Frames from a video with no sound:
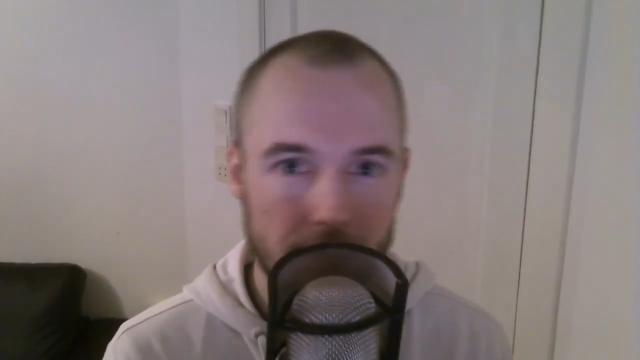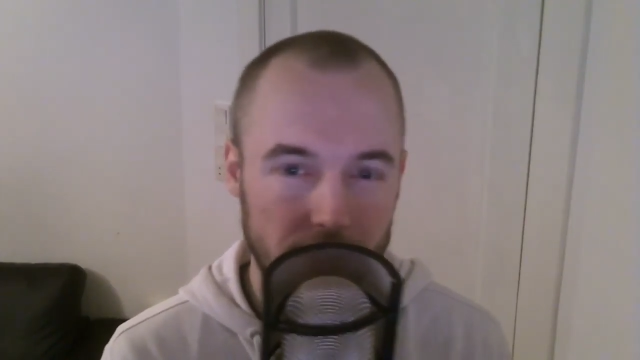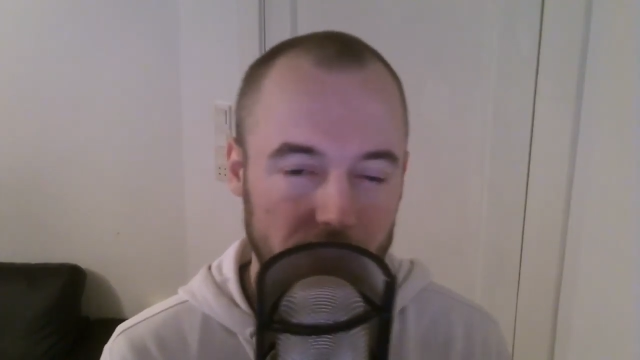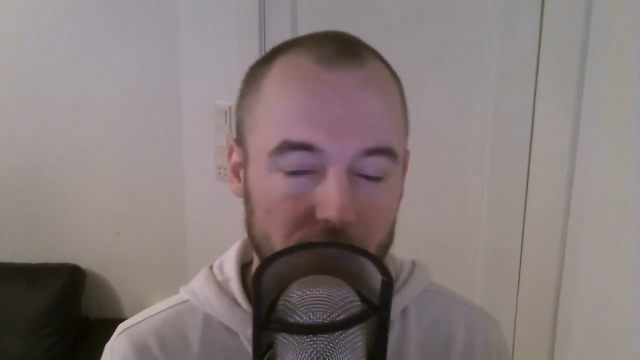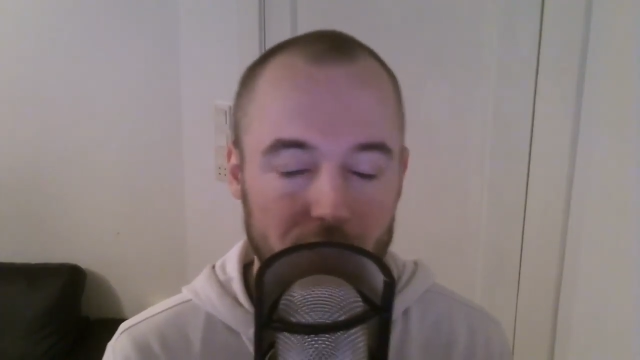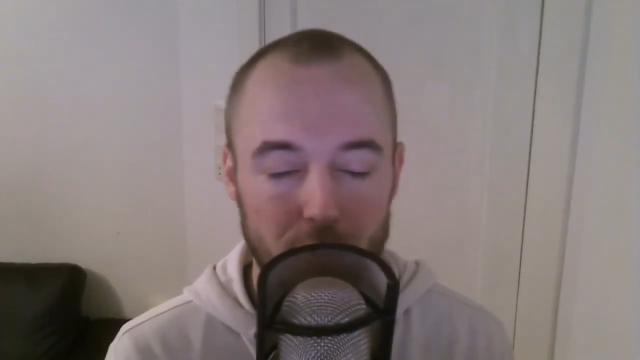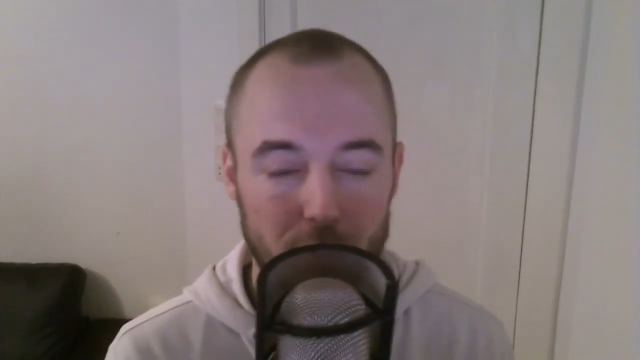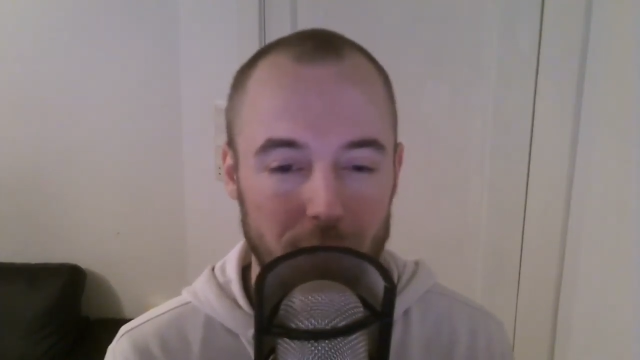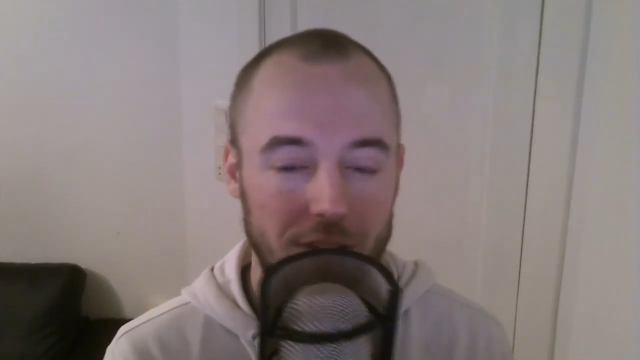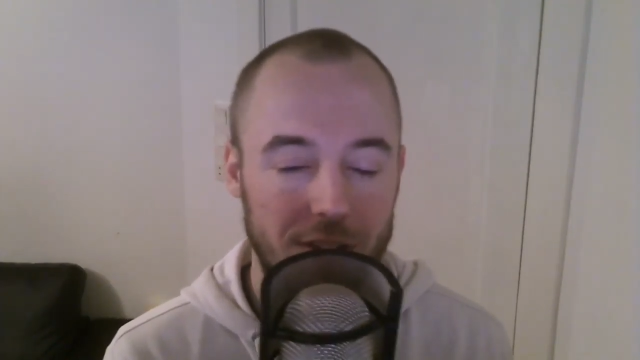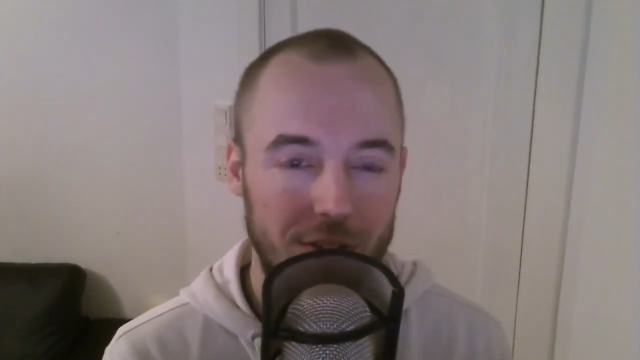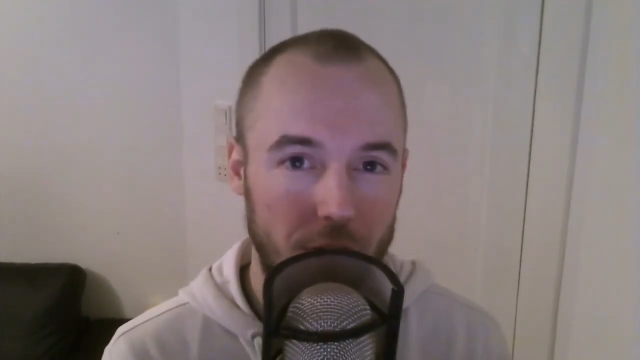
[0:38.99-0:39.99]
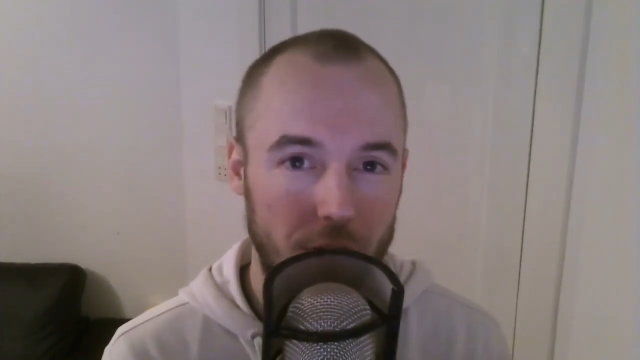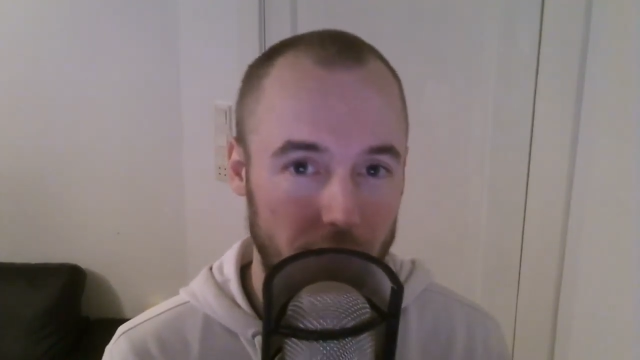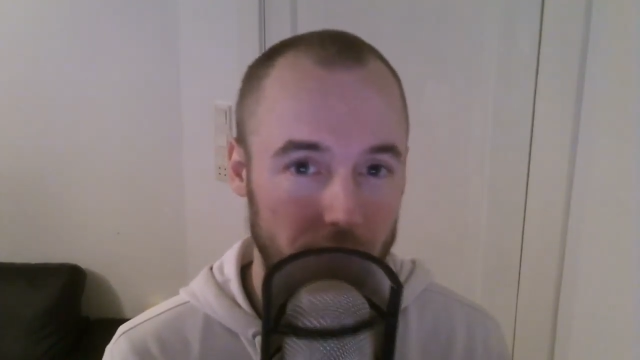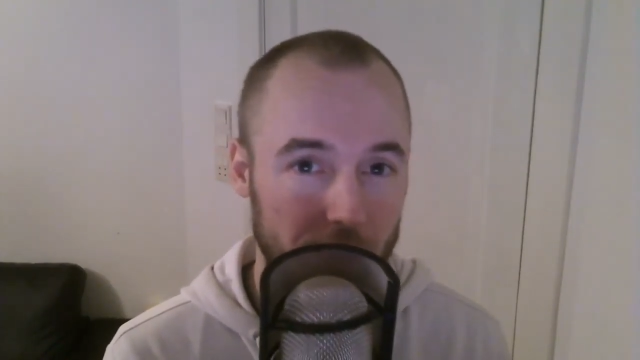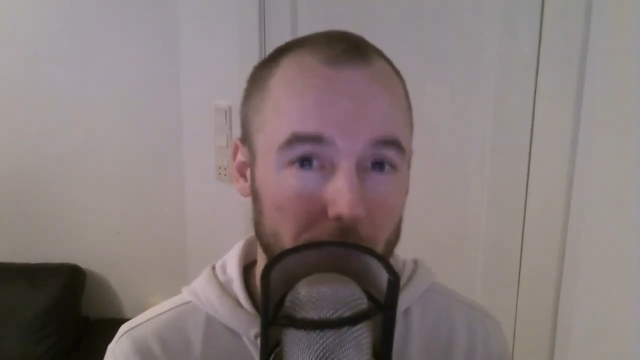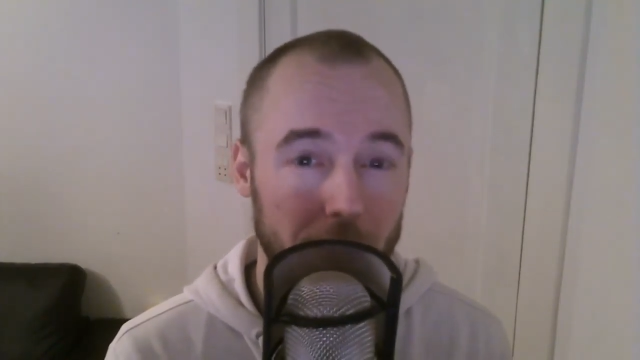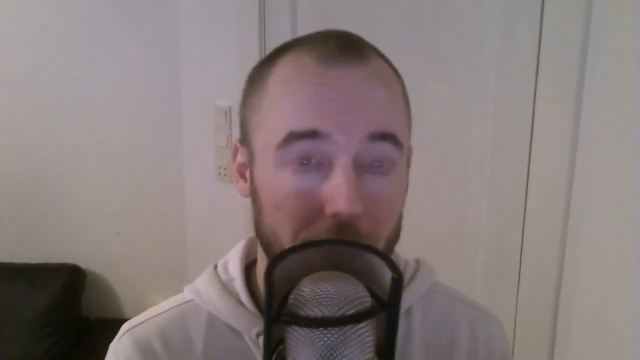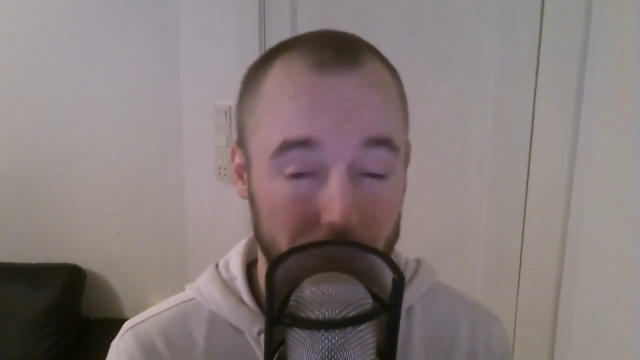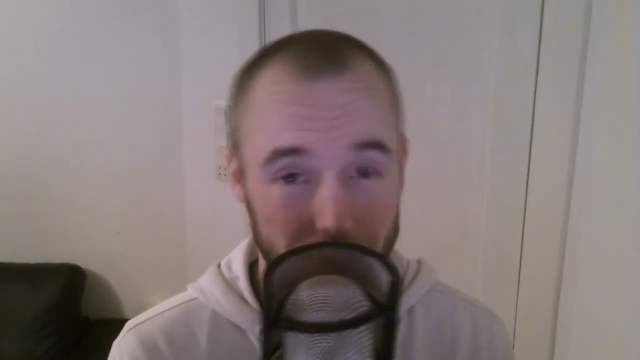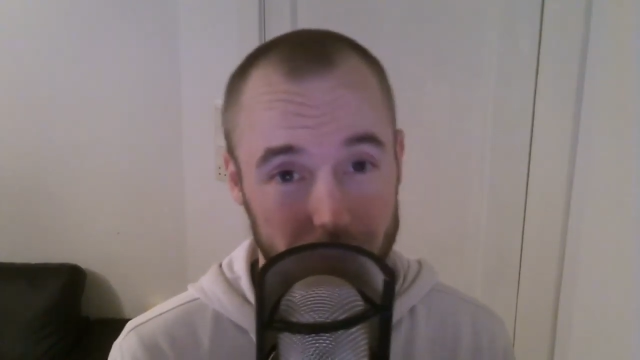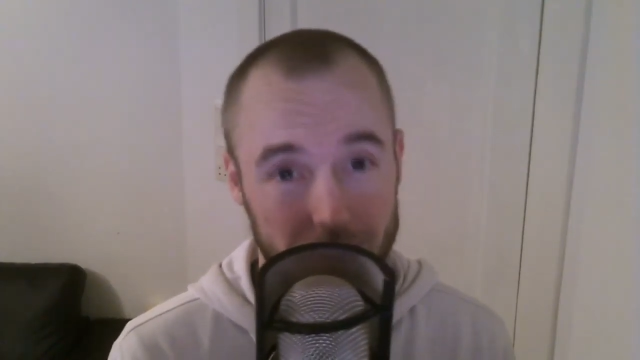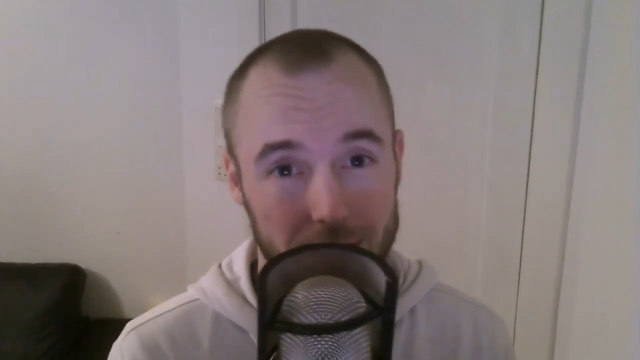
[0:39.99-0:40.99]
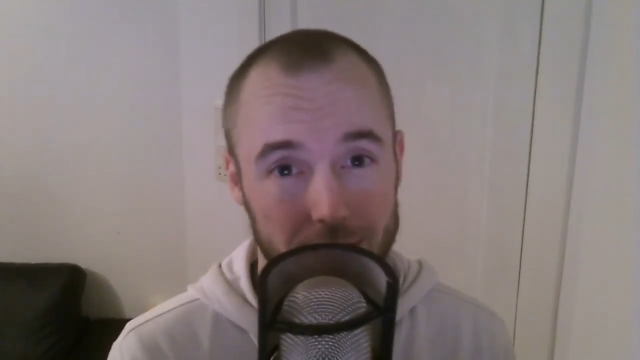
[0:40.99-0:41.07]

It needs to mix things up, I think.